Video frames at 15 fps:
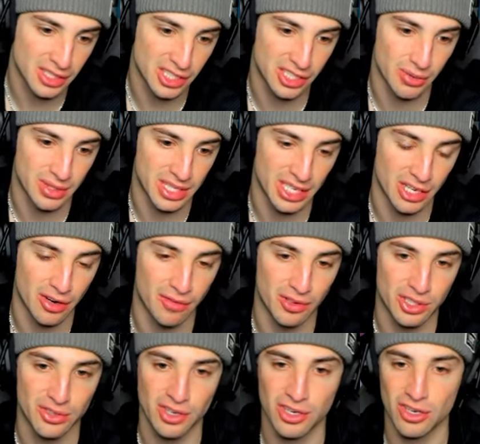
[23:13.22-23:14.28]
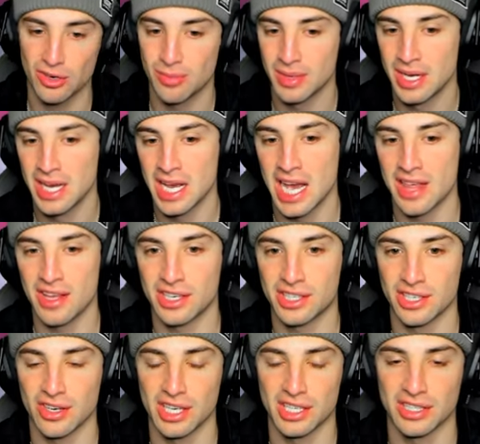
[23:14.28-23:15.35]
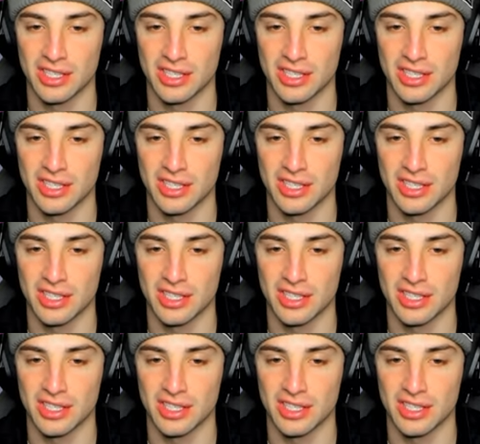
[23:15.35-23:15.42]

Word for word: just so it didn't go for Trick Room. And there's the Glacial